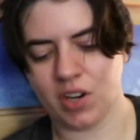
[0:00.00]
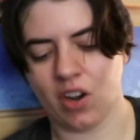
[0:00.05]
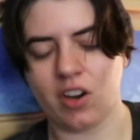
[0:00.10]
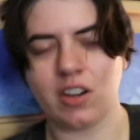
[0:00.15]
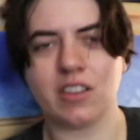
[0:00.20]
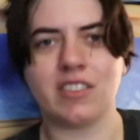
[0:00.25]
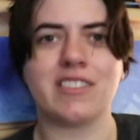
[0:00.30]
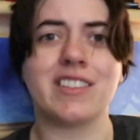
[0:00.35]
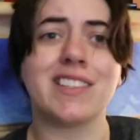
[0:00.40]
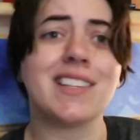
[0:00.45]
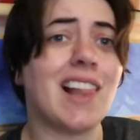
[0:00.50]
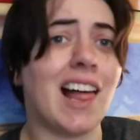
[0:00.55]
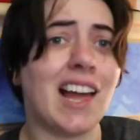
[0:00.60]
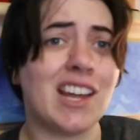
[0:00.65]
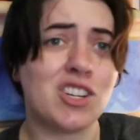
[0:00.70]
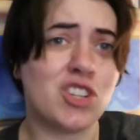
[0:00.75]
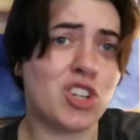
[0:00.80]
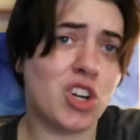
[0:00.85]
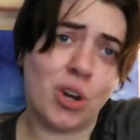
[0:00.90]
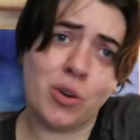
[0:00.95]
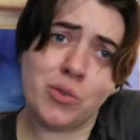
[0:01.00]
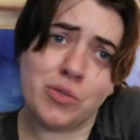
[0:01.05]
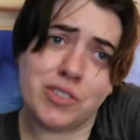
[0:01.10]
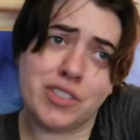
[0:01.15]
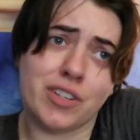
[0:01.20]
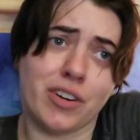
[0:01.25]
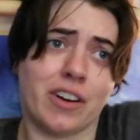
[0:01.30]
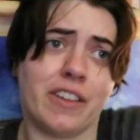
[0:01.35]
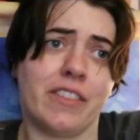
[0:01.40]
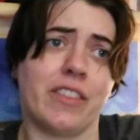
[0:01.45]
art slideshows
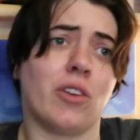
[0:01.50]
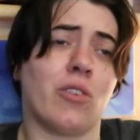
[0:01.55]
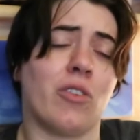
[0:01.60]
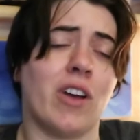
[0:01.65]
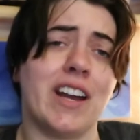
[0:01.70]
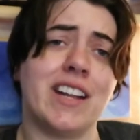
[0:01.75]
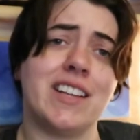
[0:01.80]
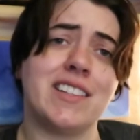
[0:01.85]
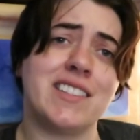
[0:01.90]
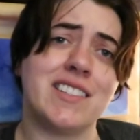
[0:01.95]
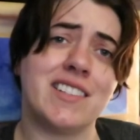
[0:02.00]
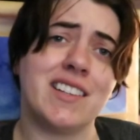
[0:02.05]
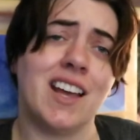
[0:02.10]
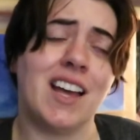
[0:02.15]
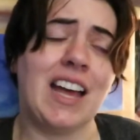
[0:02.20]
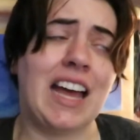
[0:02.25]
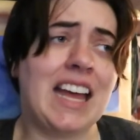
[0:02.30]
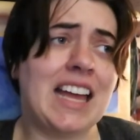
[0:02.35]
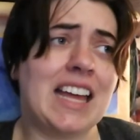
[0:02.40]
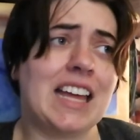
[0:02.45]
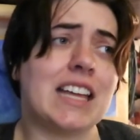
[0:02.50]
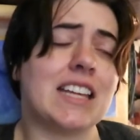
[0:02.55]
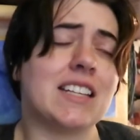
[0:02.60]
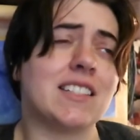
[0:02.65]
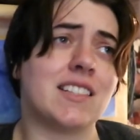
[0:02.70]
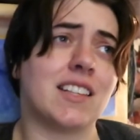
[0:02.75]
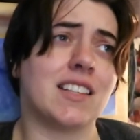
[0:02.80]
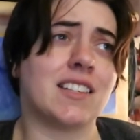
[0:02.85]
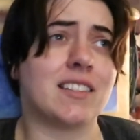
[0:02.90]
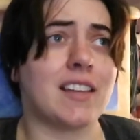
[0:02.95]
during the credits
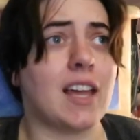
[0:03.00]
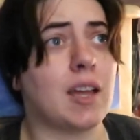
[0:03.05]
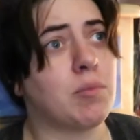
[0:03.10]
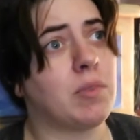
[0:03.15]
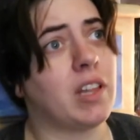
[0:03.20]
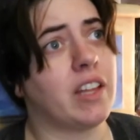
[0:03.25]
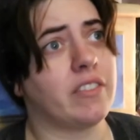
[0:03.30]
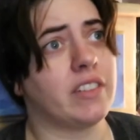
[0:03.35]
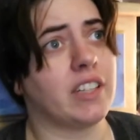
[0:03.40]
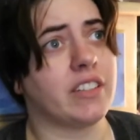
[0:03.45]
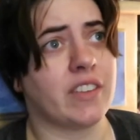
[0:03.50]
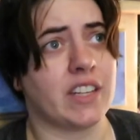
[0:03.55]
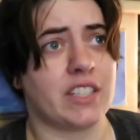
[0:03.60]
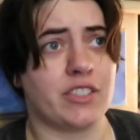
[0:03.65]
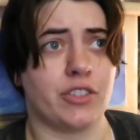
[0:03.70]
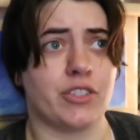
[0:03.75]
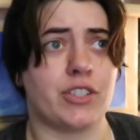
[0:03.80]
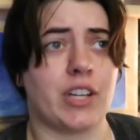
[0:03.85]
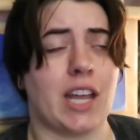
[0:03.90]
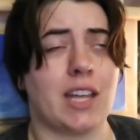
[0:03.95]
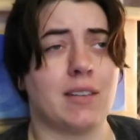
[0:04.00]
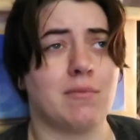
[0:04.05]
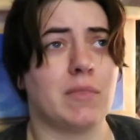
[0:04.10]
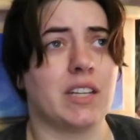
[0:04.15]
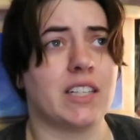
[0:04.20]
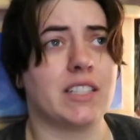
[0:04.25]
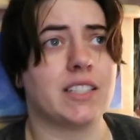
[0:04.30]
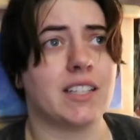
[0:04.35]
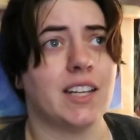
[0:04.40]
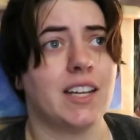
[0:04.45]
is the same level of
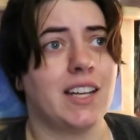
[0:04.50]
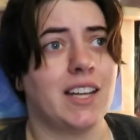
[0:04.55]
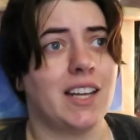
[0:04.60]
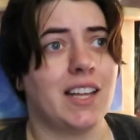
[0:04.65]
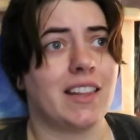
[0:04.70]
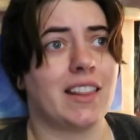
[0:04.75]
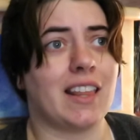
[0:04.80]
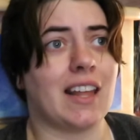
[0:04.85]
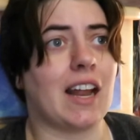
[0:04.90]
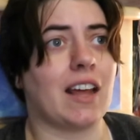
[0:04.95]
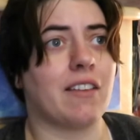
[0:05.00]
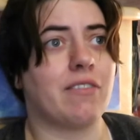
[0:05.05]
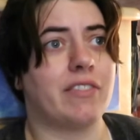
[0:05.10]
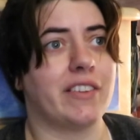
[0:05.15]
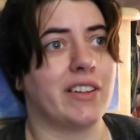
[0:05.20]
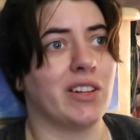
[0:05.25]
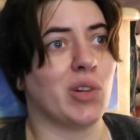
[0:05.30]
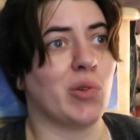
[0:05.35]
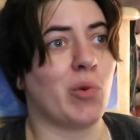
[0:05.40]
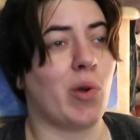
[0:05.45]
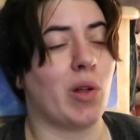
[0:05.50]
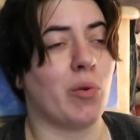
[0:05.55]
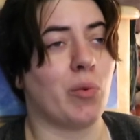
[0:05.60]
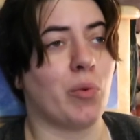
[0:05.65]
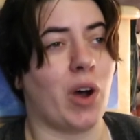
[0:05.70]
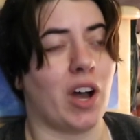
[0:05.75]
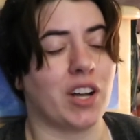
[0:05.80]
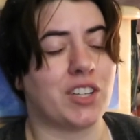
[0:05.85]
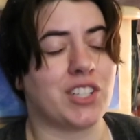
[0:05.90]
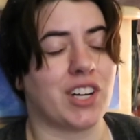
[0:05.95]
entertainment that I feel while
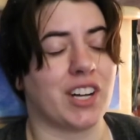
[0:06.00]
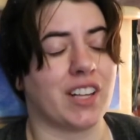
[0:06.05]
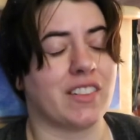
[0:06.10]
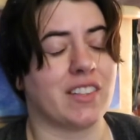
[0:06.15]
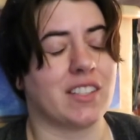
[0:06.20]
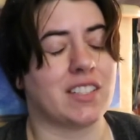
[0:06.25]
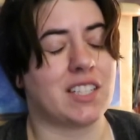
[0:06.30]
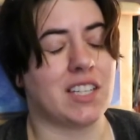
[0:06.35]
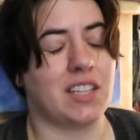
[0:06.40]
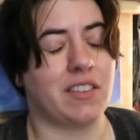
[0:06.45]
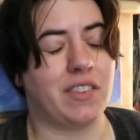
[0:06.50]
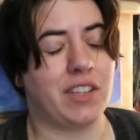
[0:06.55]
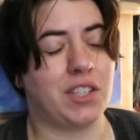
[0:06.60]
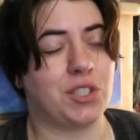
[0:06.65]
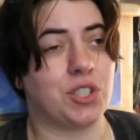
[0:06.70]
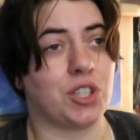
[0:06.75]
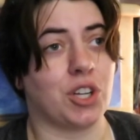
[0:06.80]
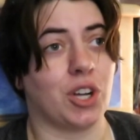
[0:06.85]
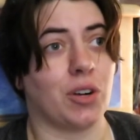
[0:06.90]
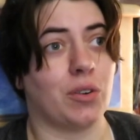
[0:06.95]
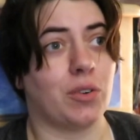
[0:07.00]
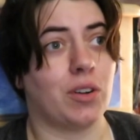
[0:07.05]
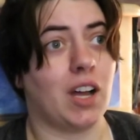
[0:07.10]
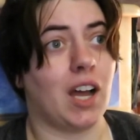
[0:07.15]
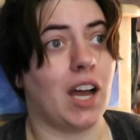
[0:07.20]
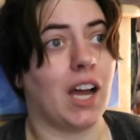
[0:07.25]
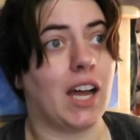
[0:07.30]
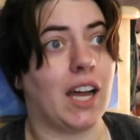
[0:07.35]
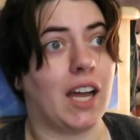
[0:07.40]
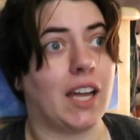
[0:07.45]
watching the TV show.
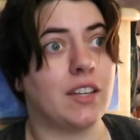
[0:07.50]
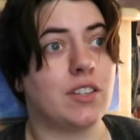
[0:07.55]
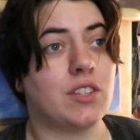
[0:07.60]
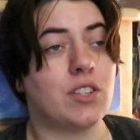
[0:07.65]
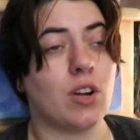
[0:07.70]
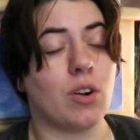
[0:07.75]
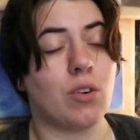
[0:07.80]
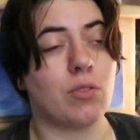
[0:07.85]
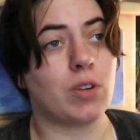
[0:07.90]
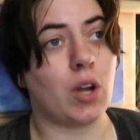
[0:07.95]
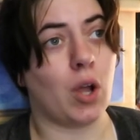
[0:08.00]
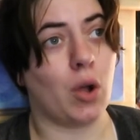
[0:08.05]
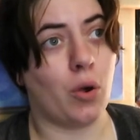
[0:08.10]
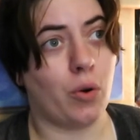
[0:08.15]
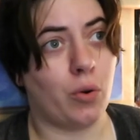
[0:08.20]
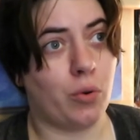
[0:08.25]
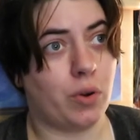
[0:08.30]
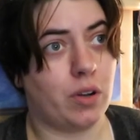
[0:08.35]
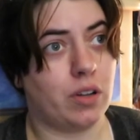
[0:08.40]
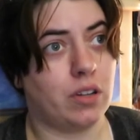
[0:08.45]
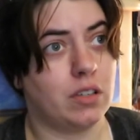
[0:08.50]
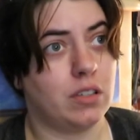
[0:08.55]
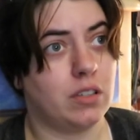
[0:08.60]
I don't know